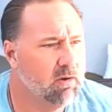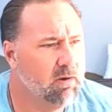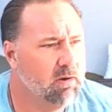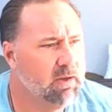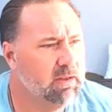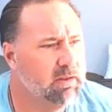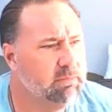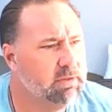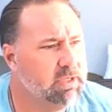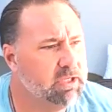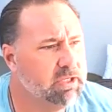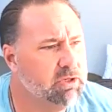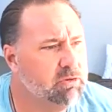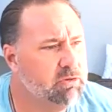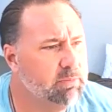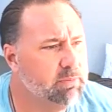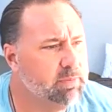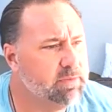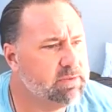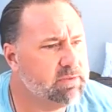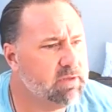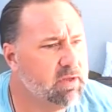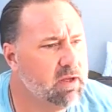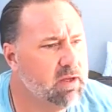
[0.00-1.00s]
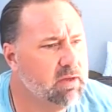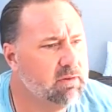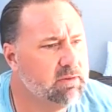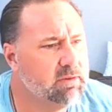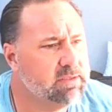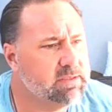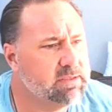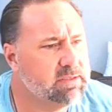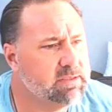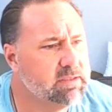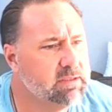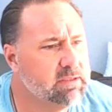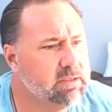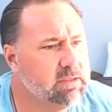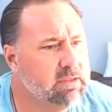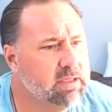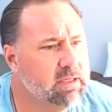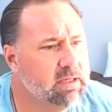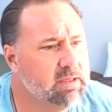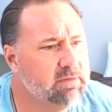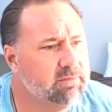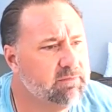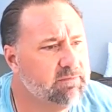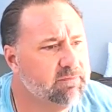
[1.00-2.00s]
All right, let me cue up a song. Let's get
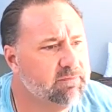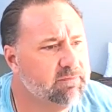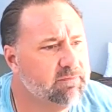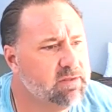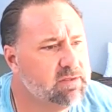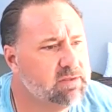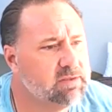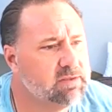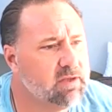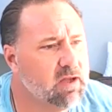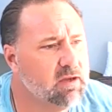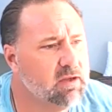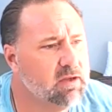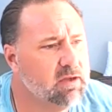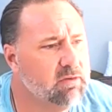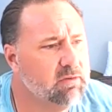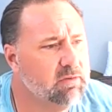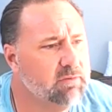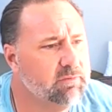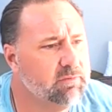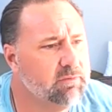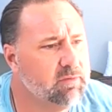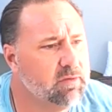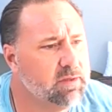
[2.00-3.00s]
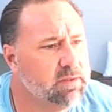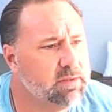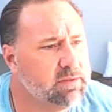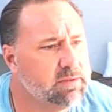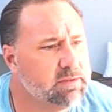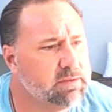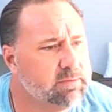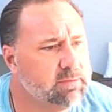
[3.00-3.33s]
a fun song going for us.